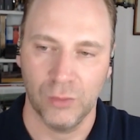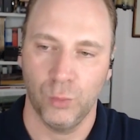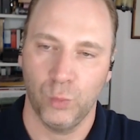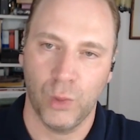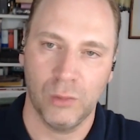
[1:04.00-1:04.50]
what
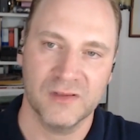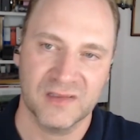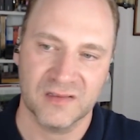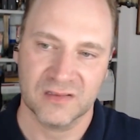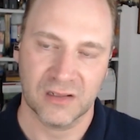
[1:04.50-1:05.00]

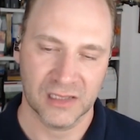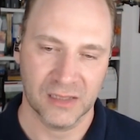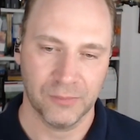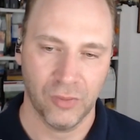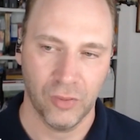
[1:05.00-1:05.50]
was the
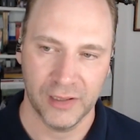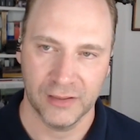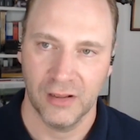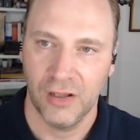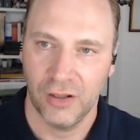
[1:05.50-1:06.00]
starting
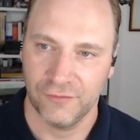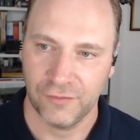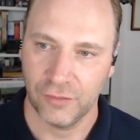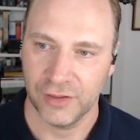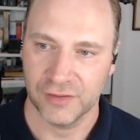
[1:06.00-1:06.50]
point
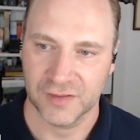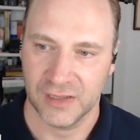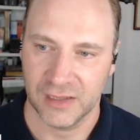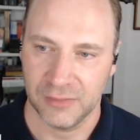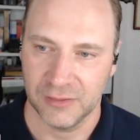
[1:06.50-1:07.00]
for your
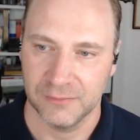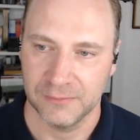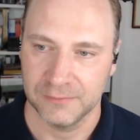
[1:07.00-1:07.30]
startup?